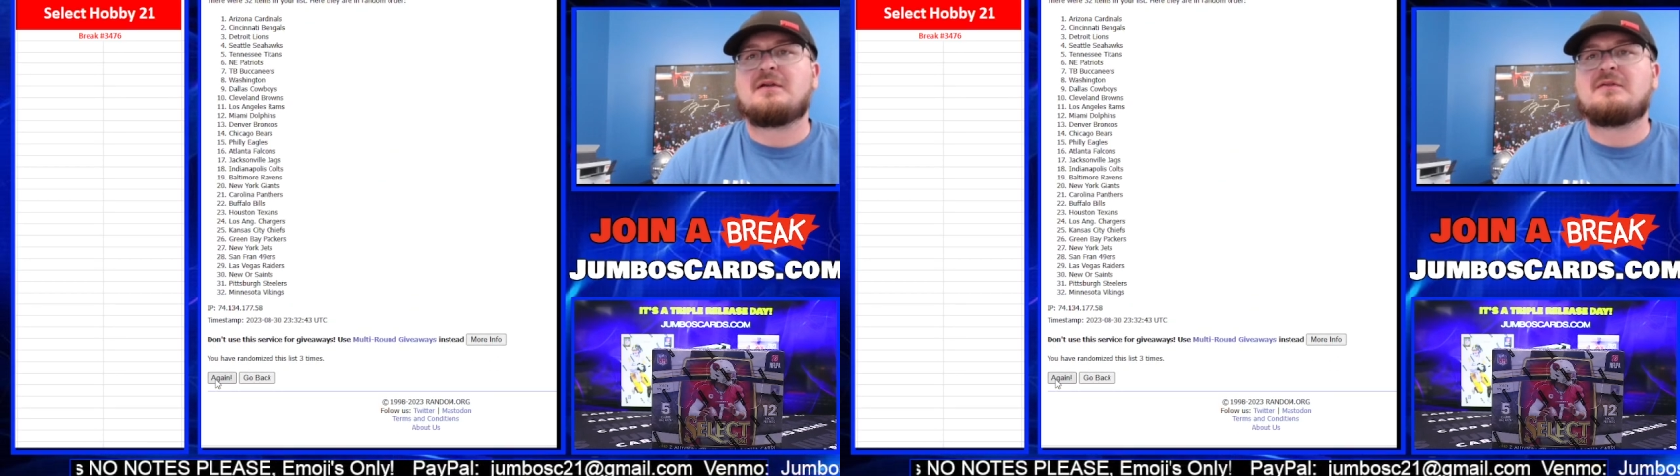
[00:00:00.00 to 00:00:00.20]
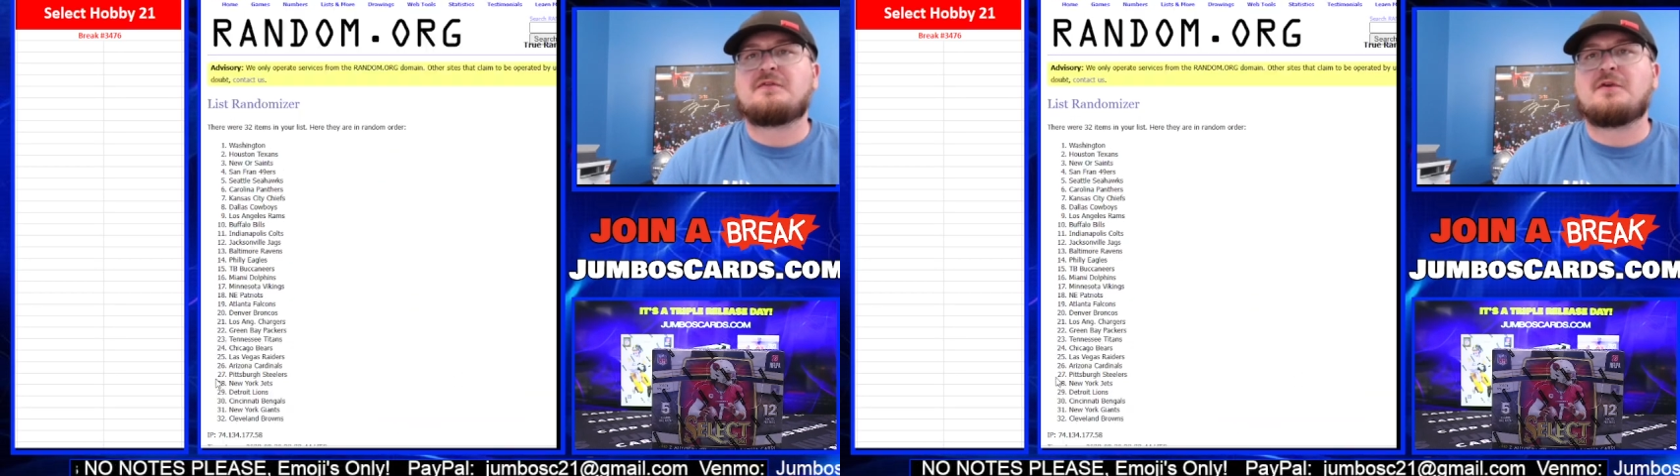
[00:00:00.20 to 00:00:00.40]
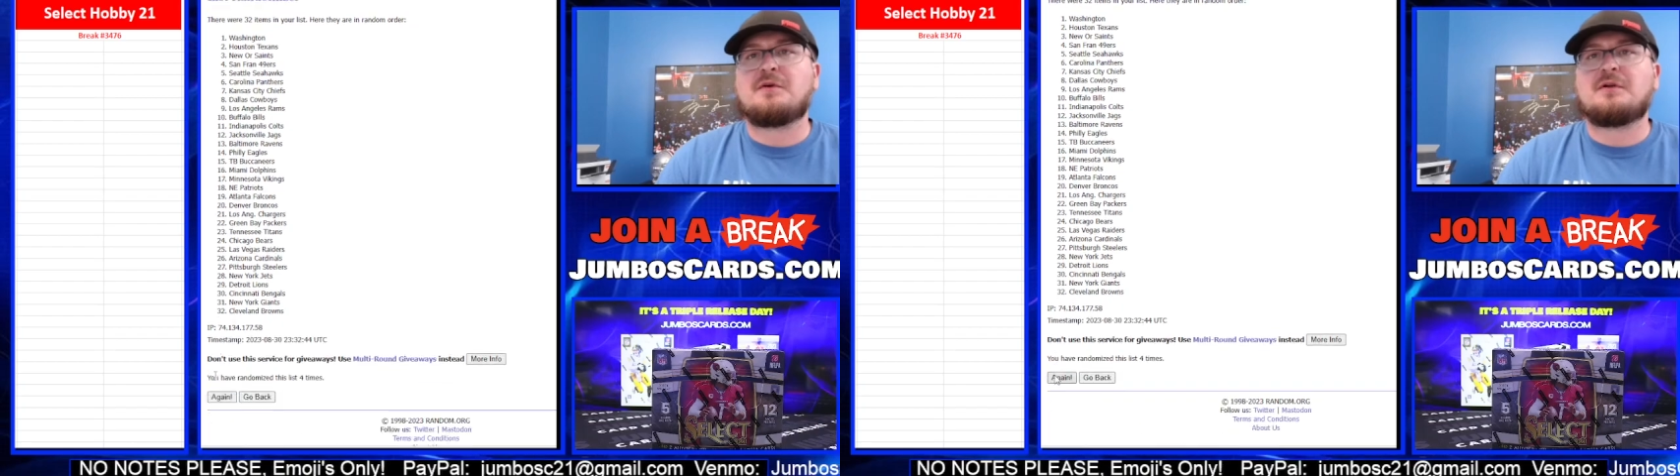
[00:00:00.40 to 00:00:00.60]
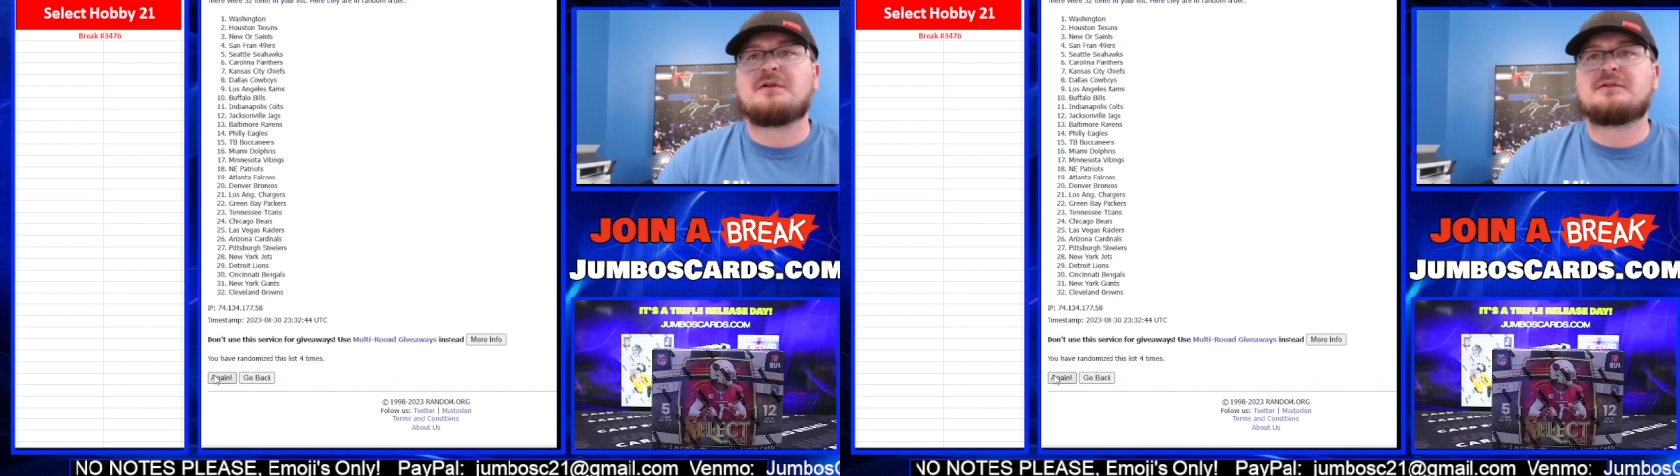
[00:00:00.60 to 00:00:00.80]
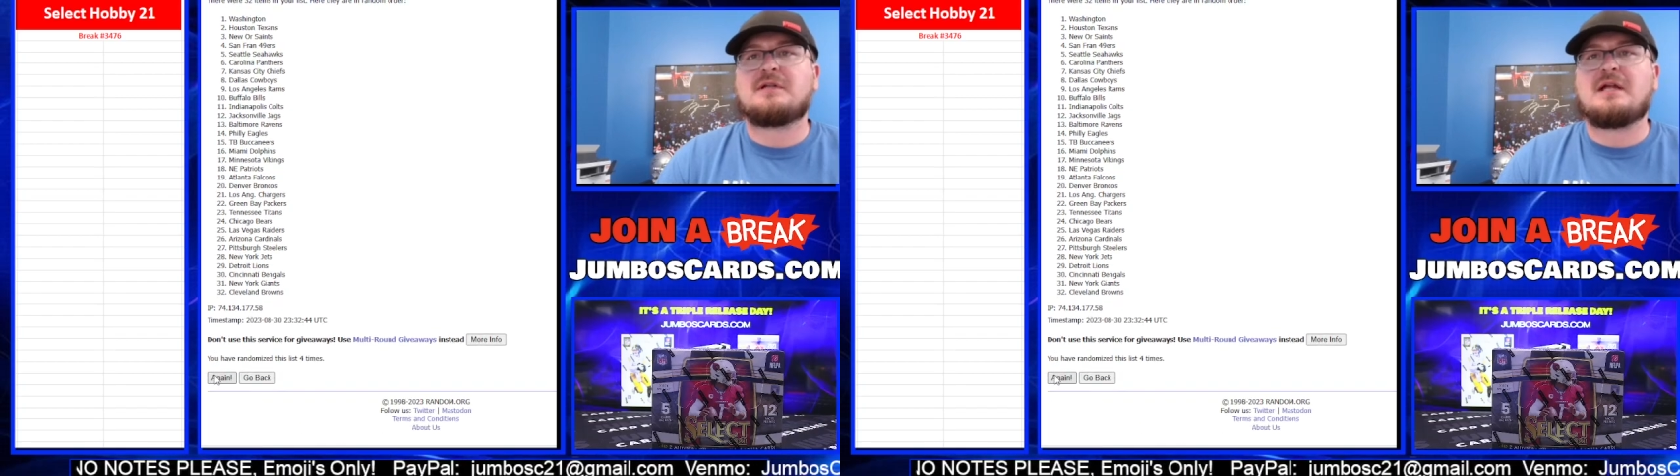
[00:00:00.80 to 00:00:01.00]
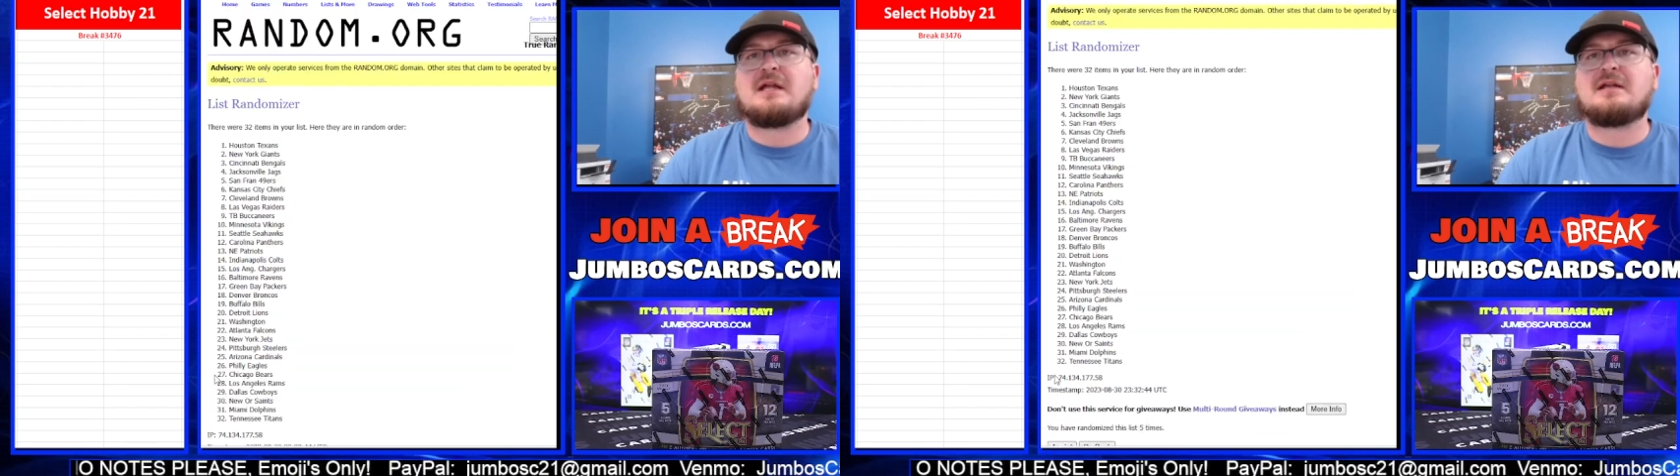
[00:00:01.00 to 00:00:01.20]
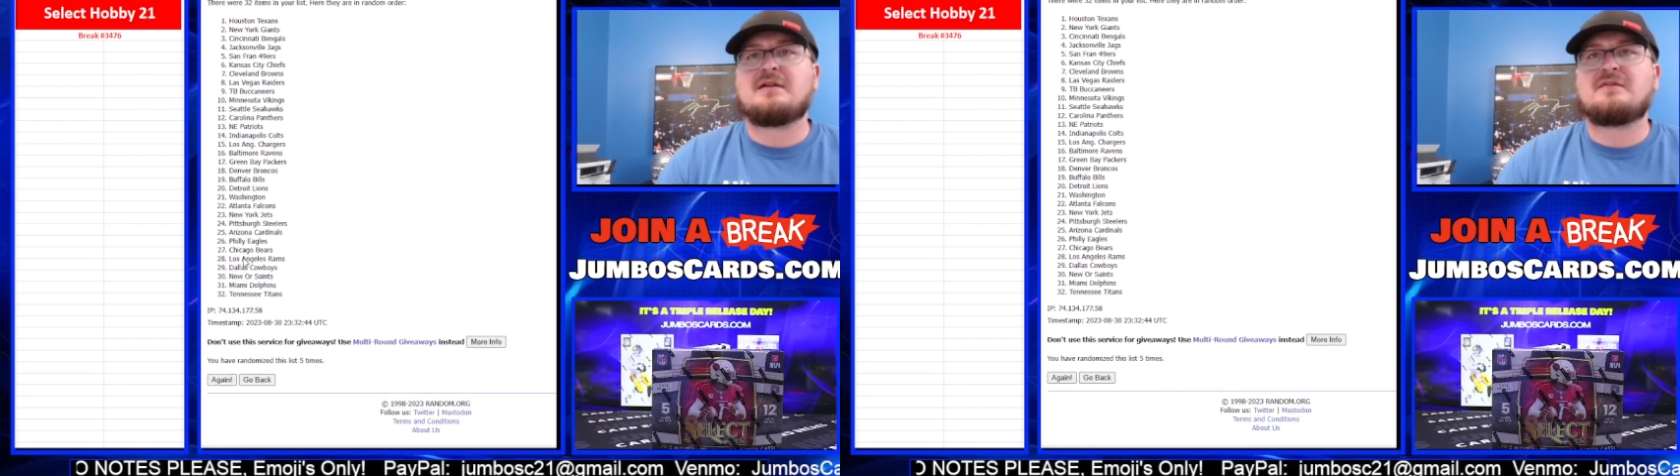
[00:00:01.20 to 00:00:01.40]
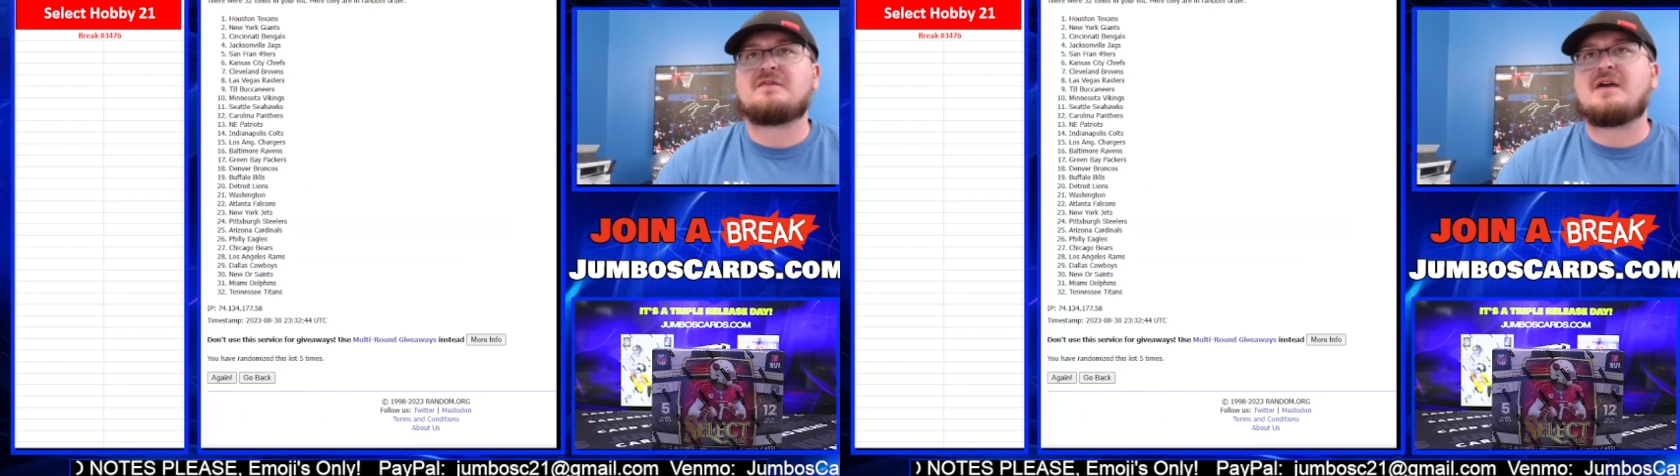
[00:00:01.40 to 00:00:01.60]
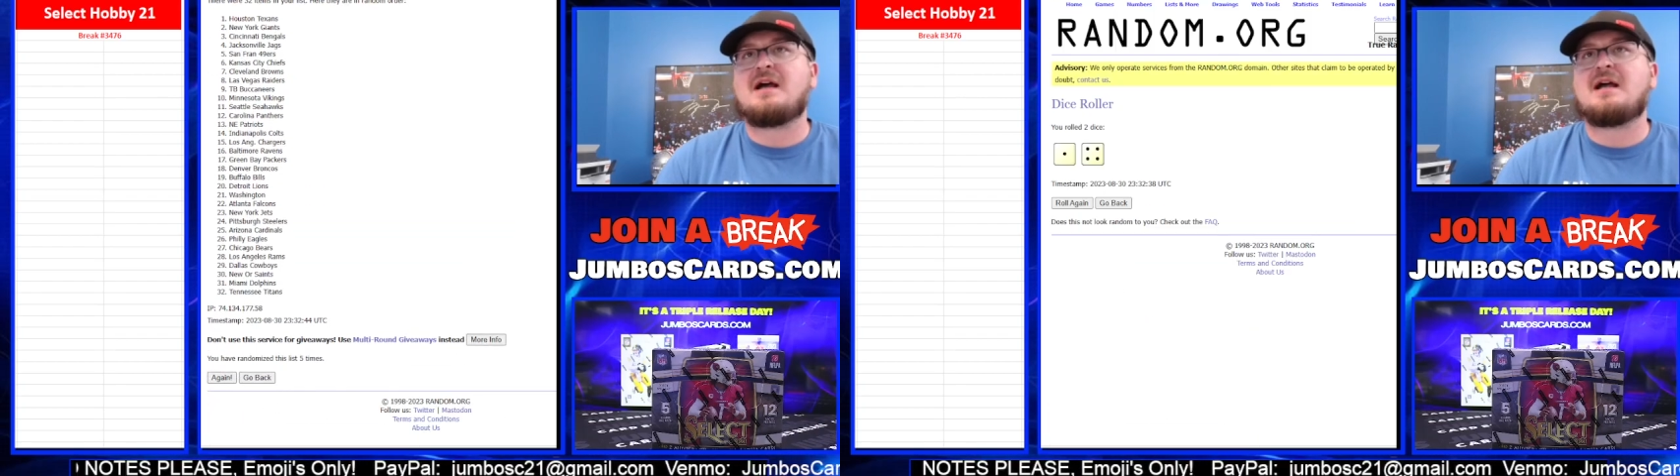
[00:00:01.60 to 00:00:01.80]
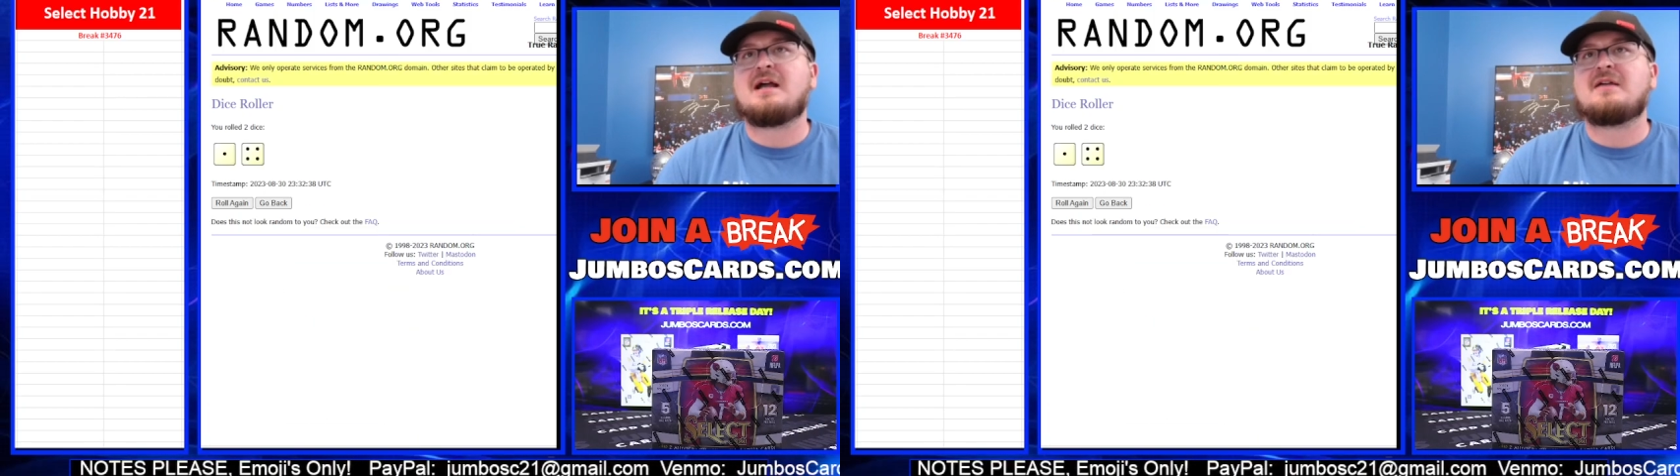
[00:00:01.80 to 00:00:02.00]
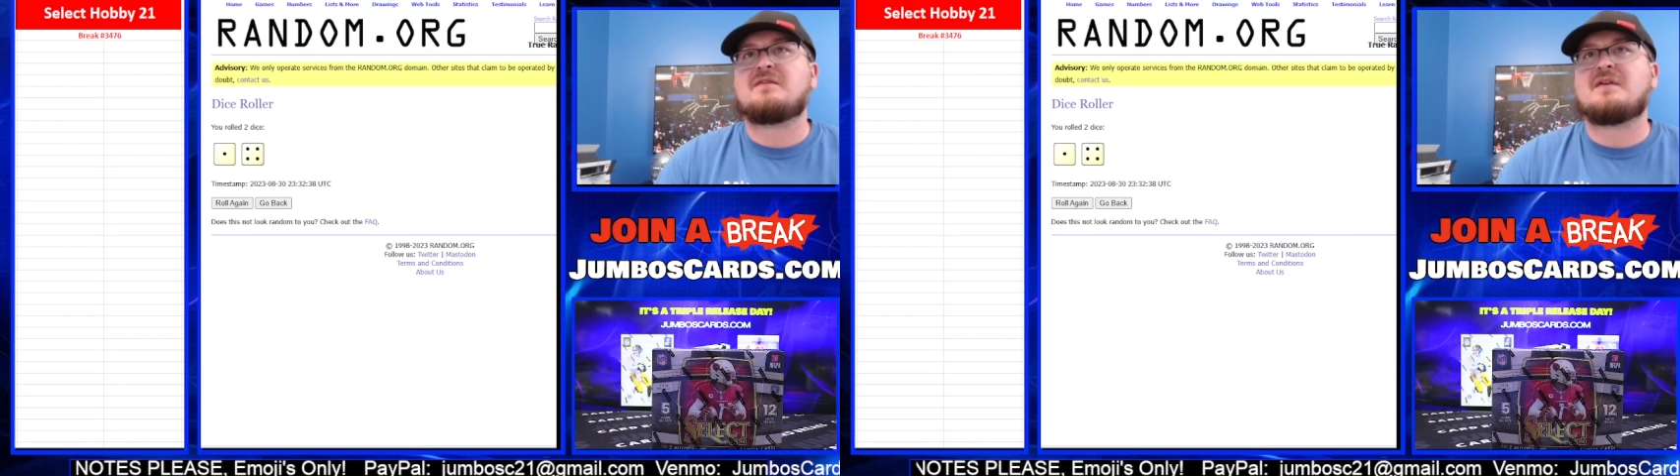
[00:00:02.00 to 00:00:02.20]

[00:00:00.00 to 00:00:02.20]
four, and five.